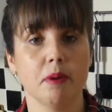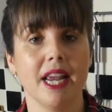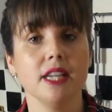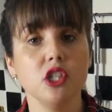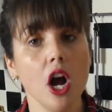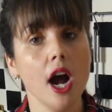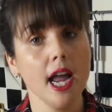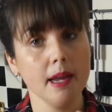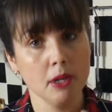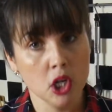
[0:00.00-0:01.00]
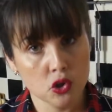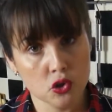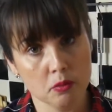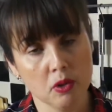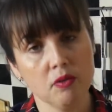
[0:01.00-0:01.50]
but it is time
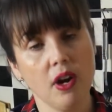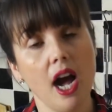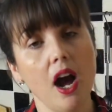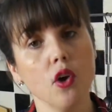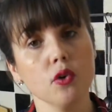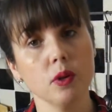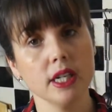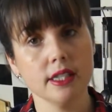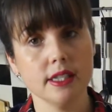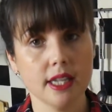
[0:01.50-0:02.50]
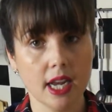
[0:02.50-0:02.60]
to move onwards